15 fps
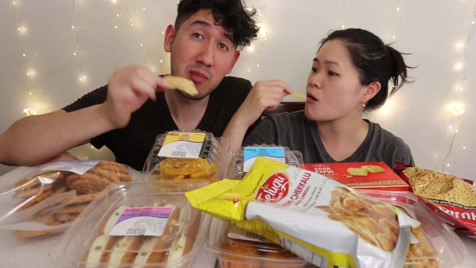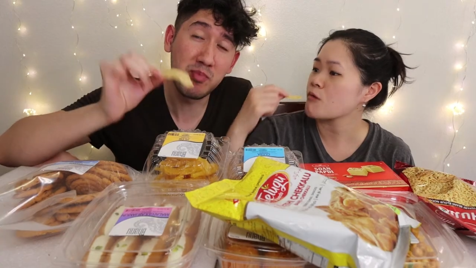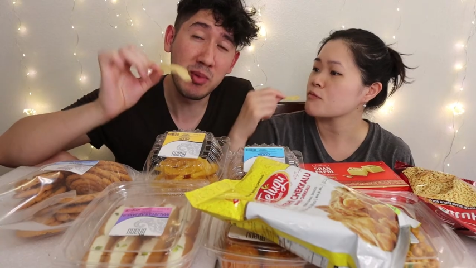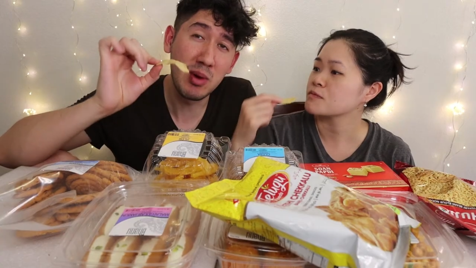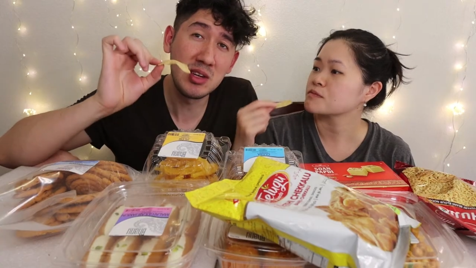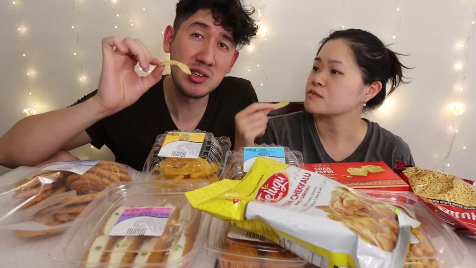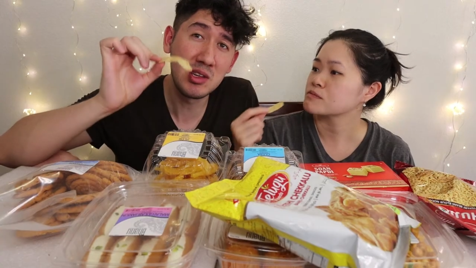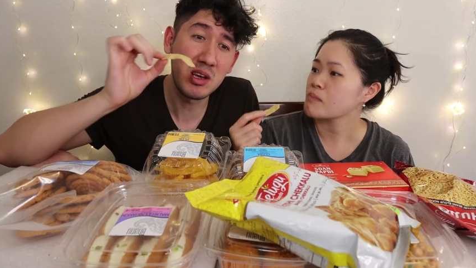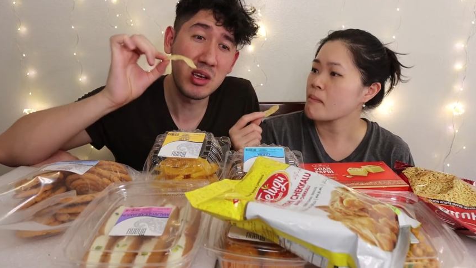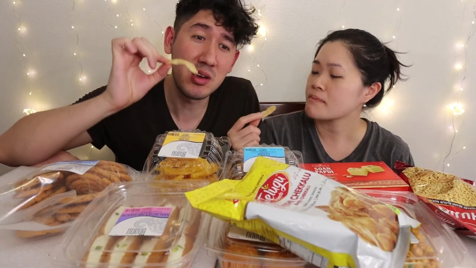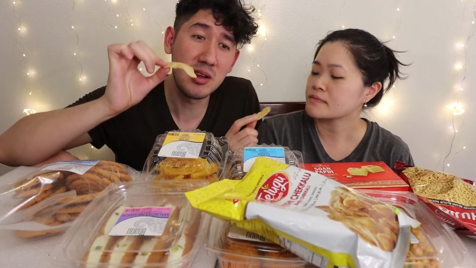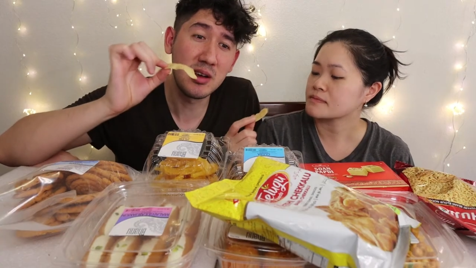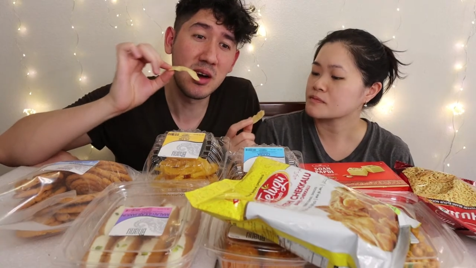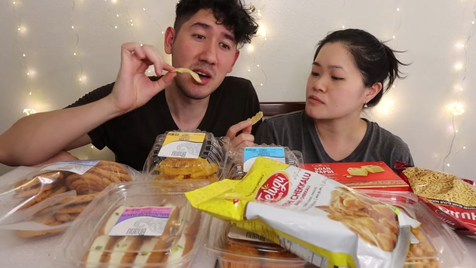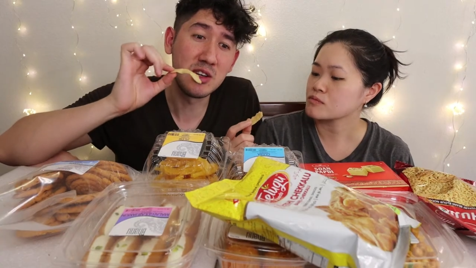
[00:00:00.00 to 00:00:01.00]
Speaker 1: Imagine like
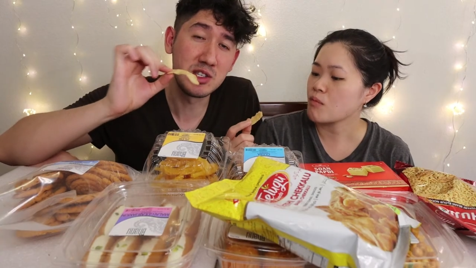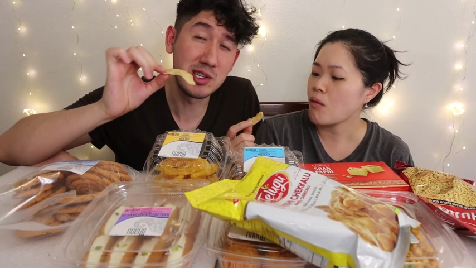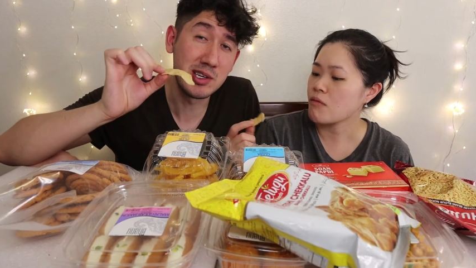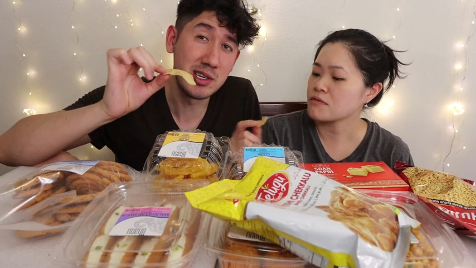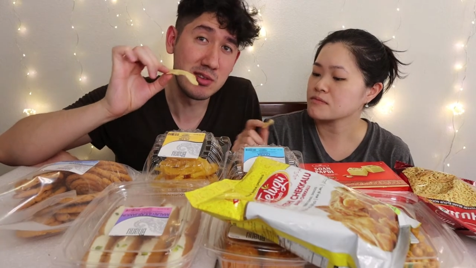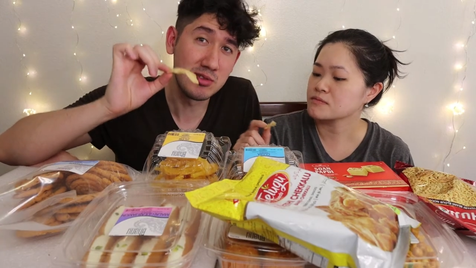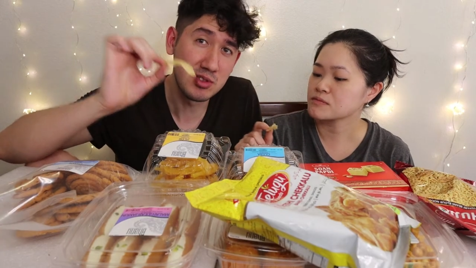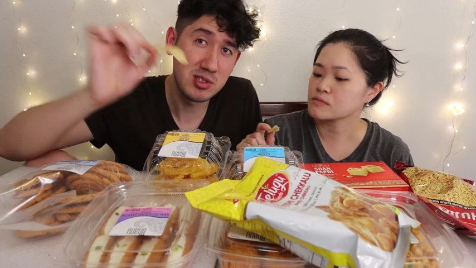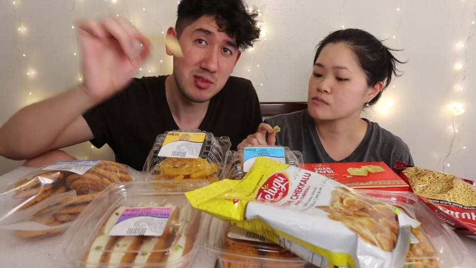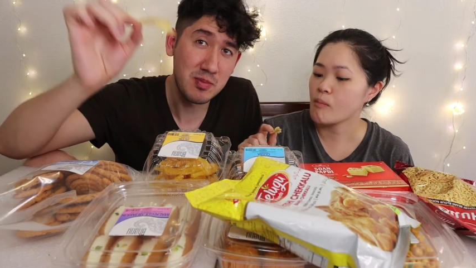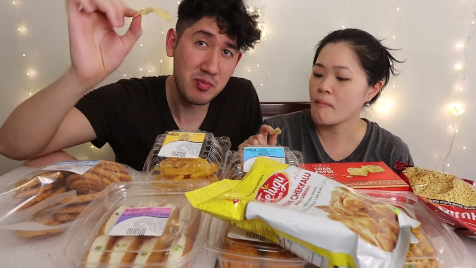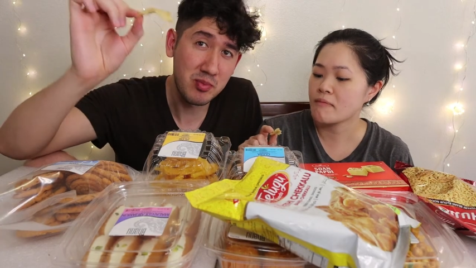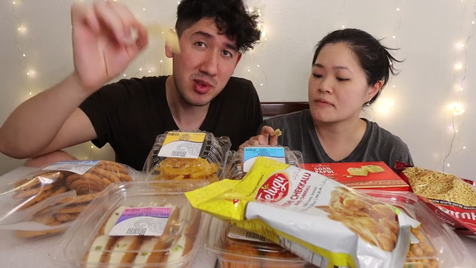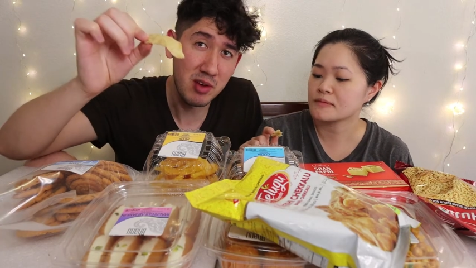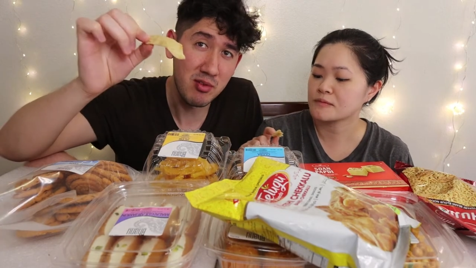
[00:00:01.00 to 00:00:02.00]
eating hot Cheetos,
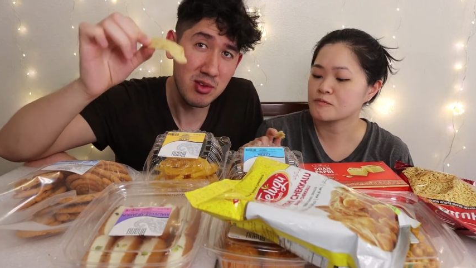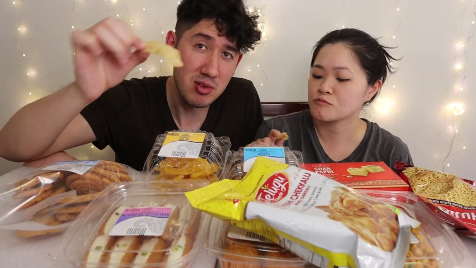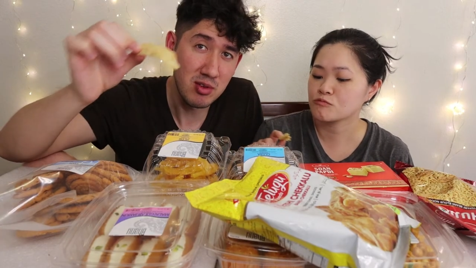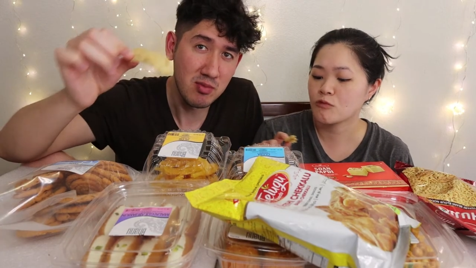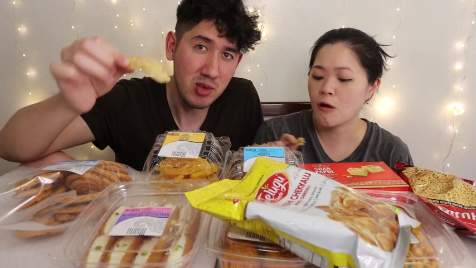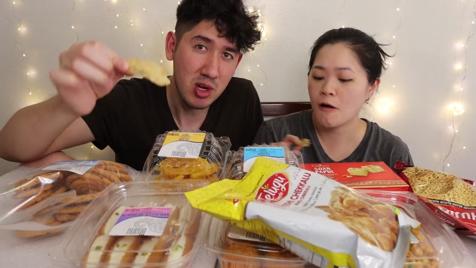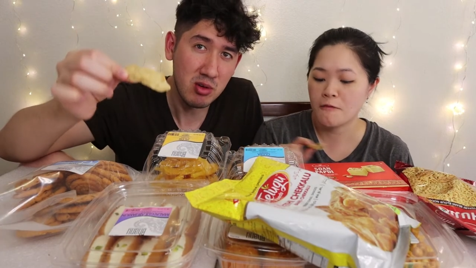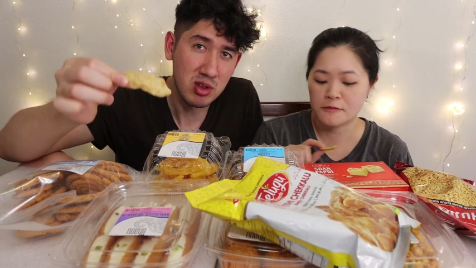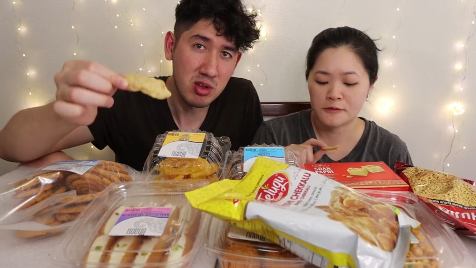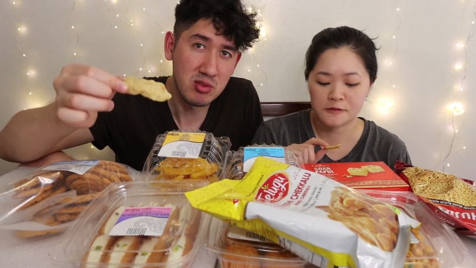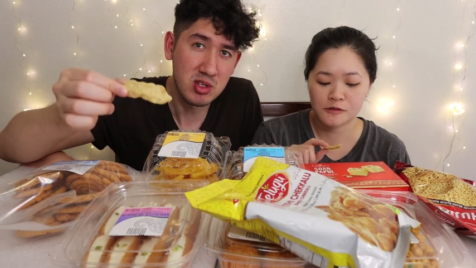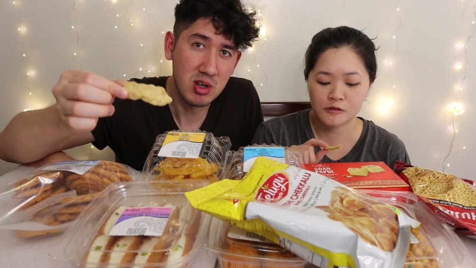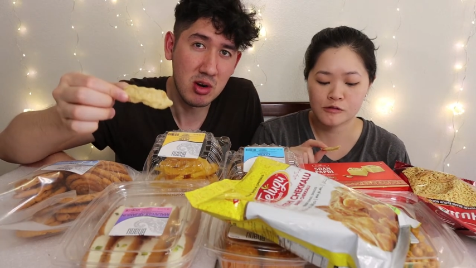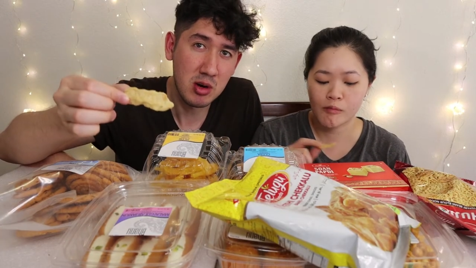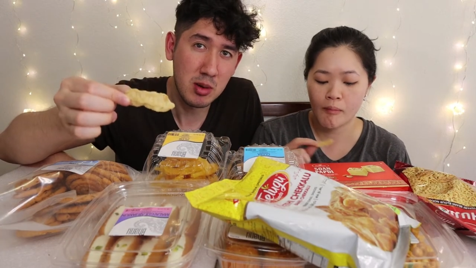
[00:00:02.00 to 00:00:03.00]
if you know what those
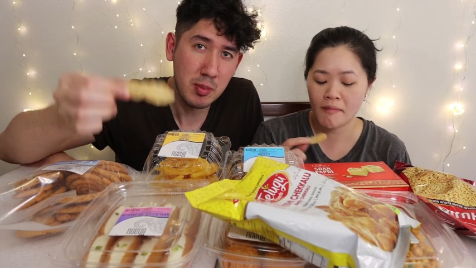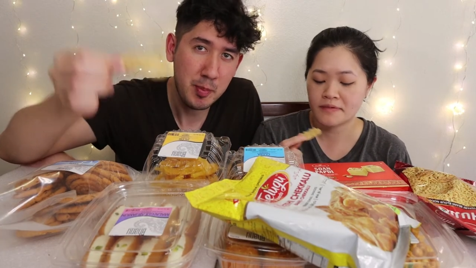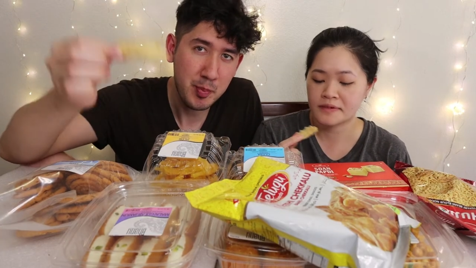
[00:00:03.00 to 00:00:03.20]
are.